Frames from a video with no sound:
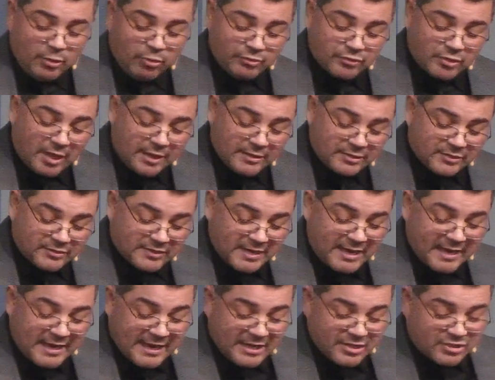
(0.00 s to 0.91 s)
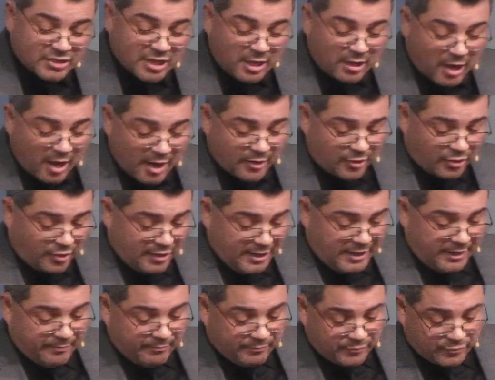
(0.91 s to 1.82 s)
And he goes on to say, and shall
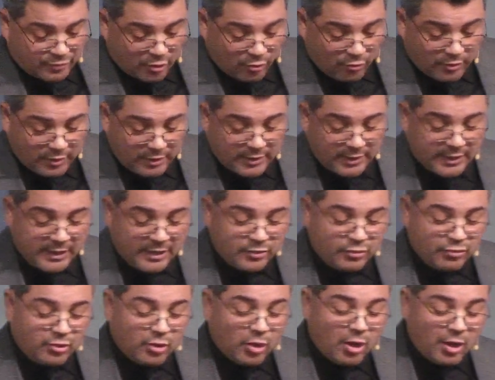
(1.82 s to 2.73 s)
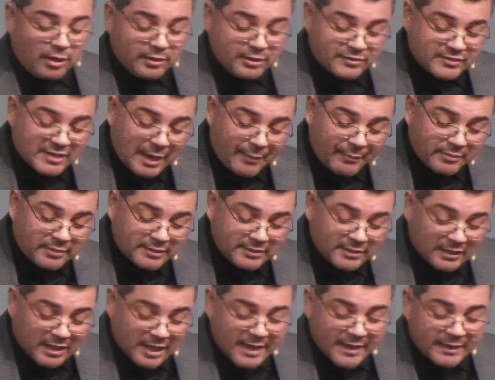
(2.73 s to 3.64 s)
honor him. So, and you call the
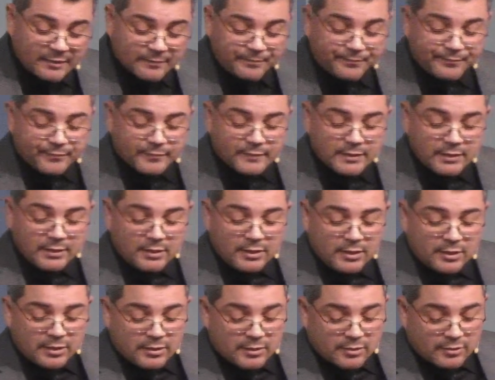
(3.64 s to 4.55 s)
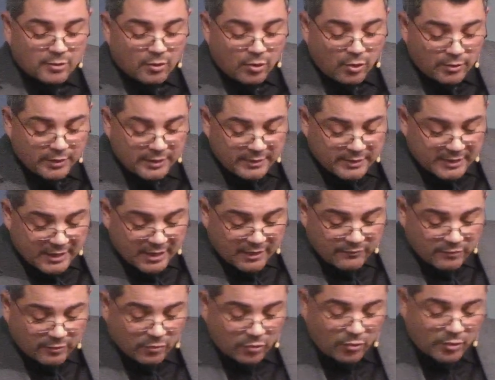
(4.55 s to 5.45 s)
Sabbath of delight, the holy
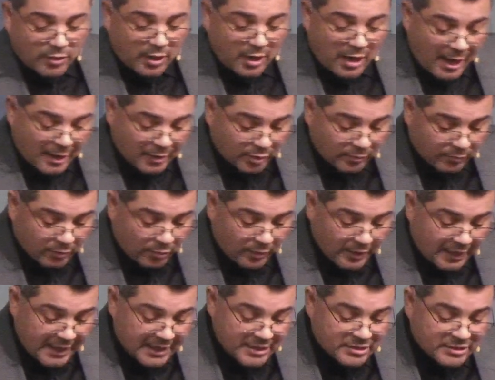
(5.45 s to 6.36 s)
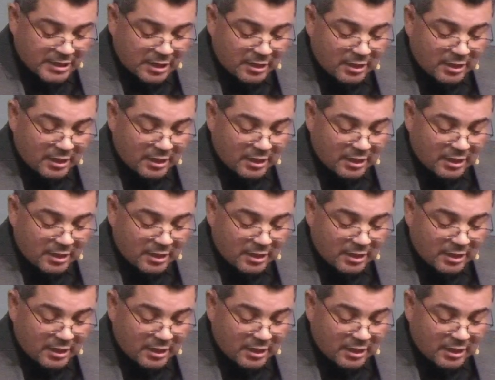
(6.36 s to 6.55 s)
day of the Lord honorable,